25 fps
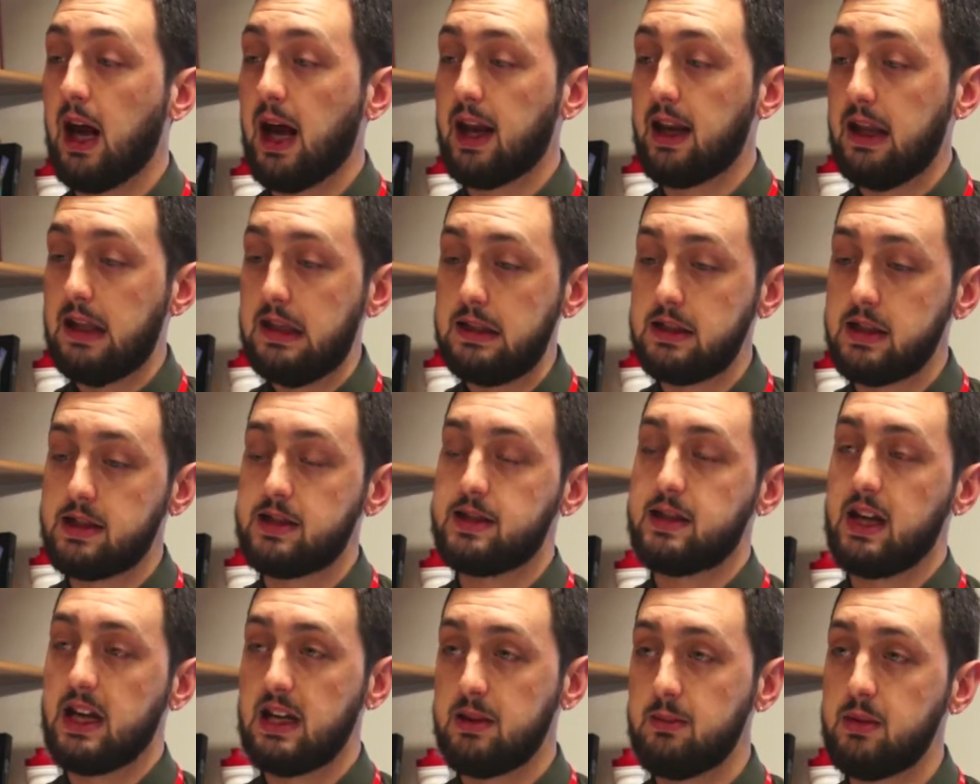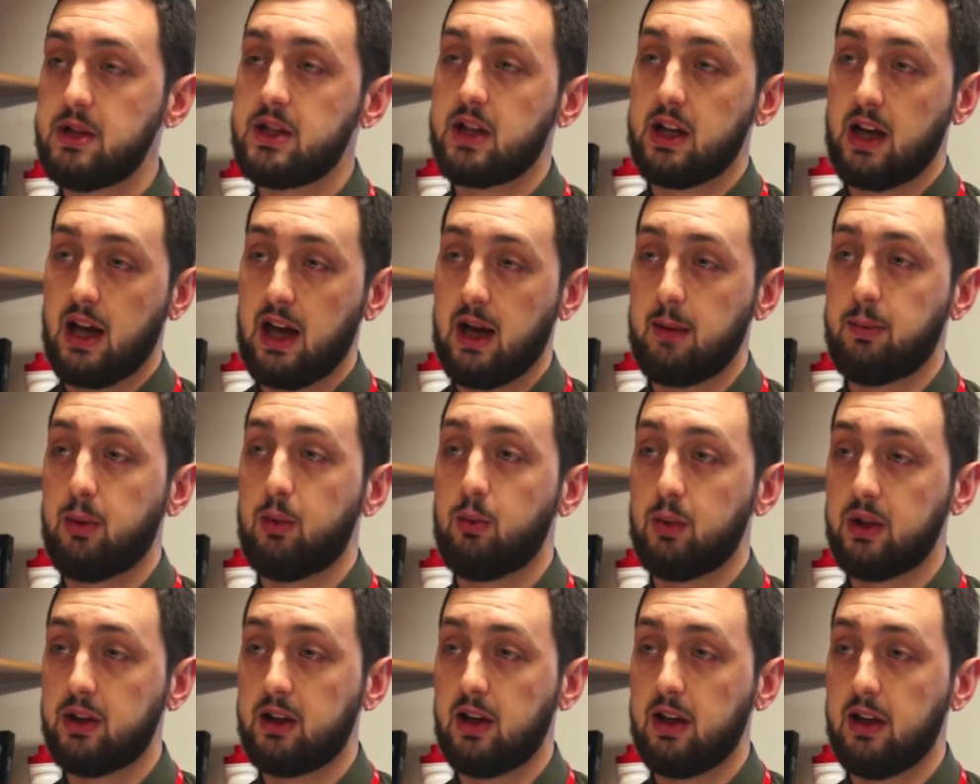And I think the same is going to
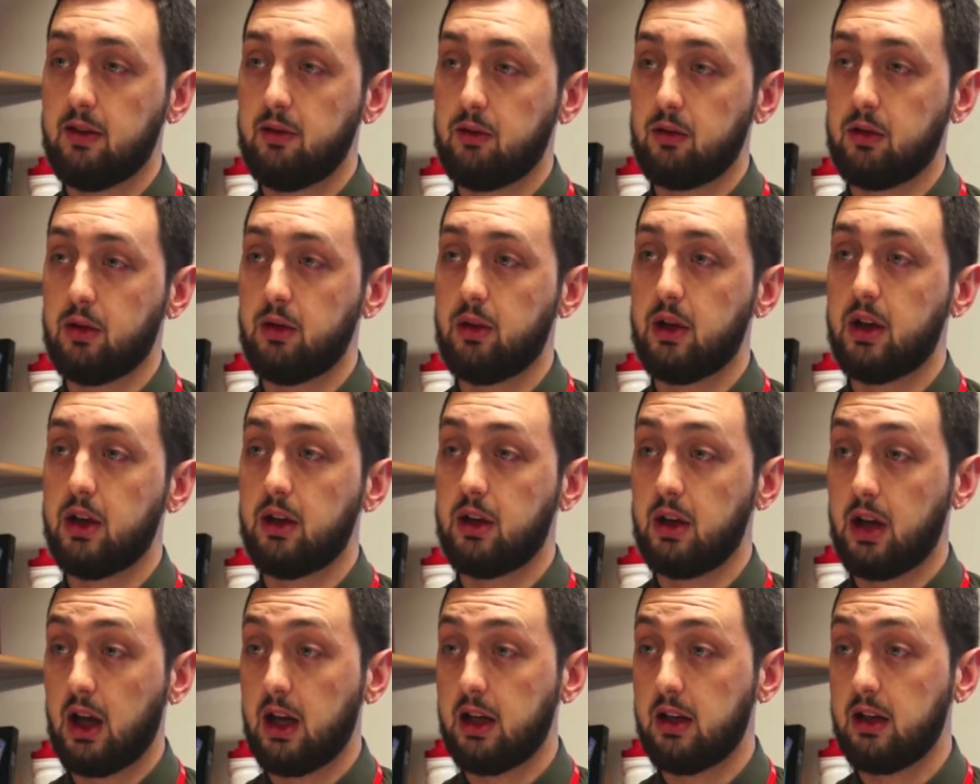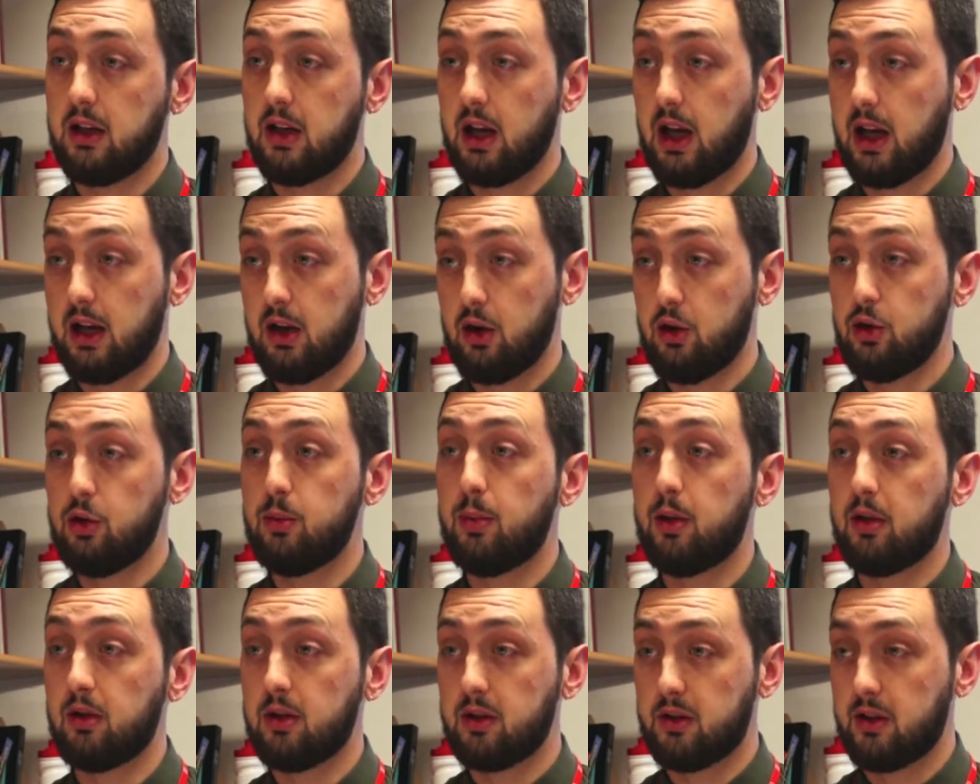happen with Deliveroo and
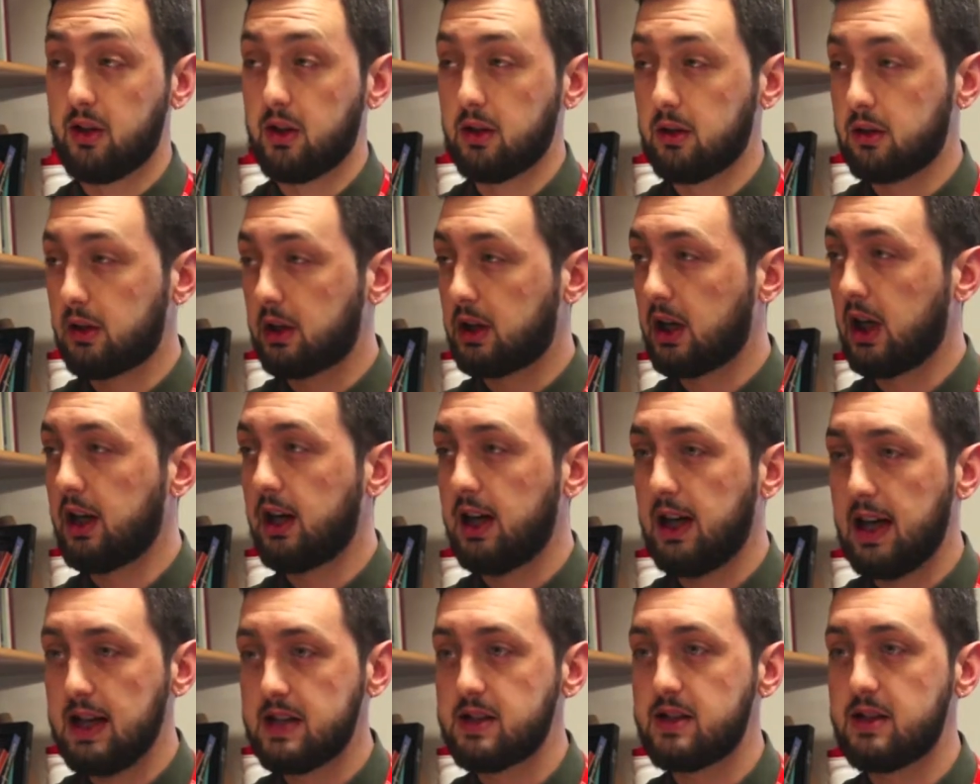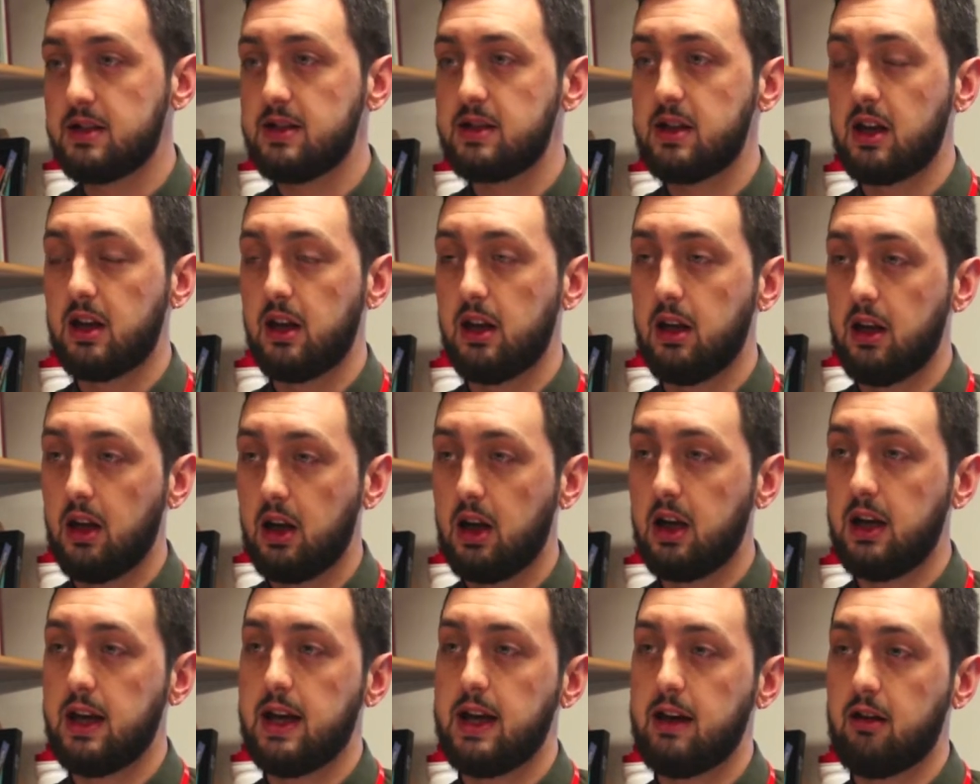Uber, as the kind of lessons that are
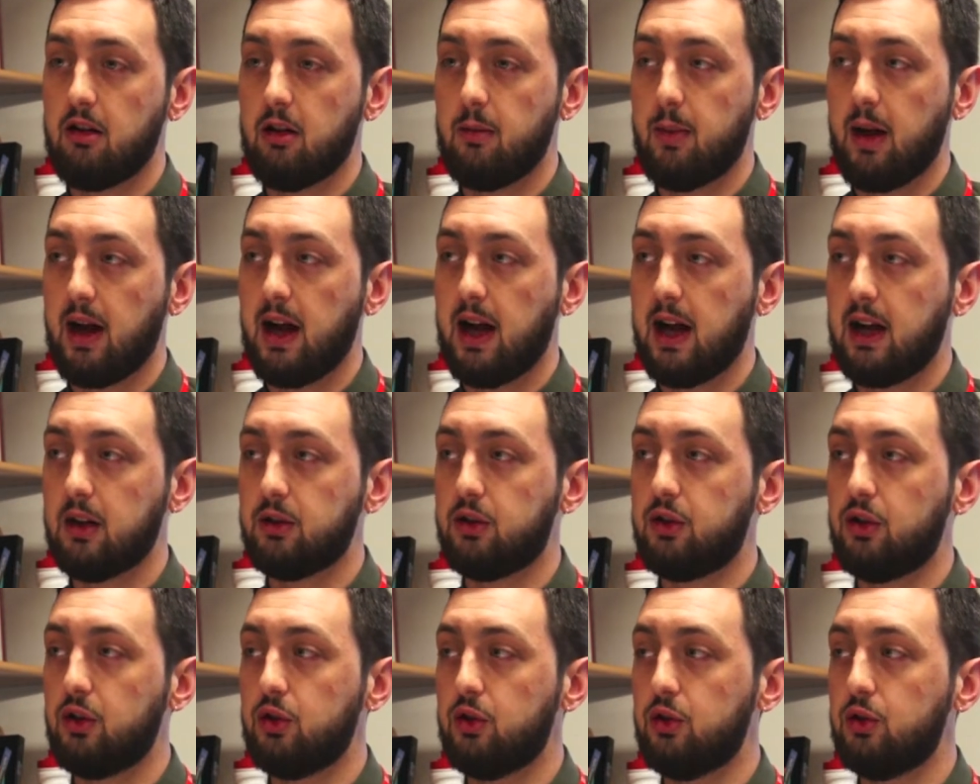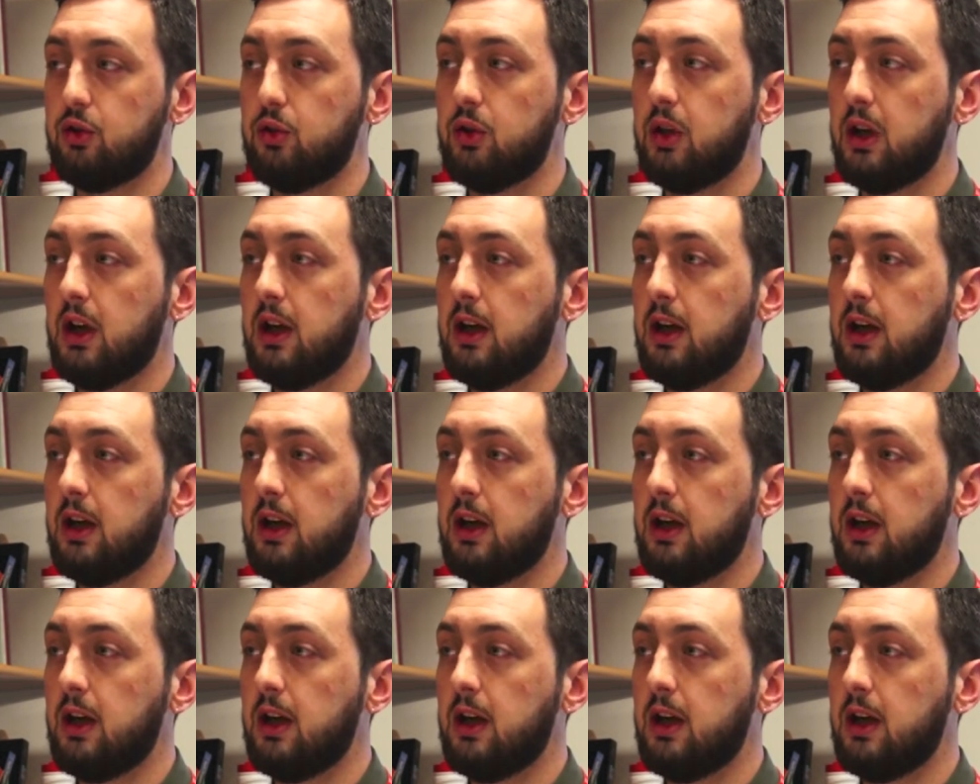learned here about how to